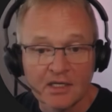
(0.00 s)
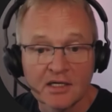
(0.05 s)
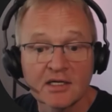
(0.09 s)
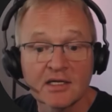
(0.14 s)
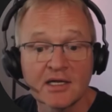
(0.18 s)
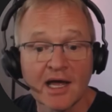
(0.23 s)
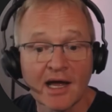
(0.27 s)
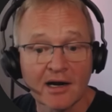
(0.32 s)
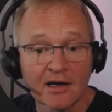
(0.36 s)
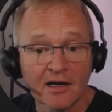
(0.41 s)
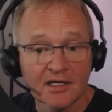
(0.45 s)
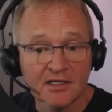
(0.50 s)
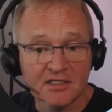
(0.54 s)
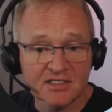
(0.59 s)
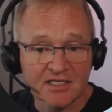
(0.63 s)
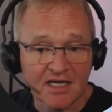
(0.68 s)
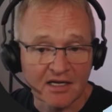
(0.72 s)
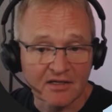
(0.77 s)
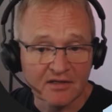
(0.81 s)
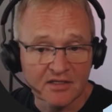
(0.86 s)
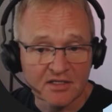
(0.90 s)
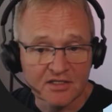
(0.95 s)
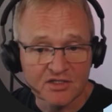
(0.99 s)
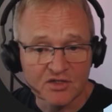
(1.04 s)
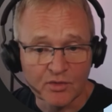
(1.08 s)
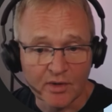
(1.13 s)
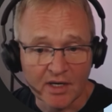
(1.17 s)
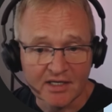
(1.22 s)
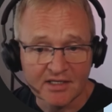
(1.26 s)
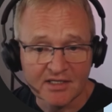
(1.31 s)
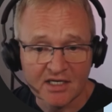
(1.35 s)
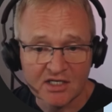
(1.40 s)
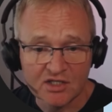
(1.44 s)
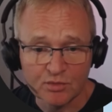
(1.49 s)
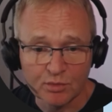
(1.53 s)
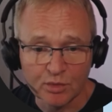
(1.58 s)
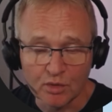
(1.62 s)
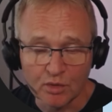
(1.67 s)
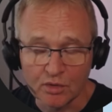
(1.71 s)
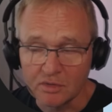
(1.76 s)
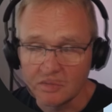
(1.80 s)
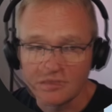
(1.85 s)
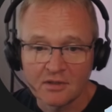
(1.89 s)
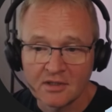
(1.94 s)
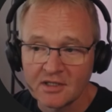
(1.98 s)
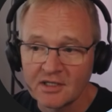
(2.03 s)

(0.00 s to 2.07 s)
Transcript: Now let's add this to our dashboard.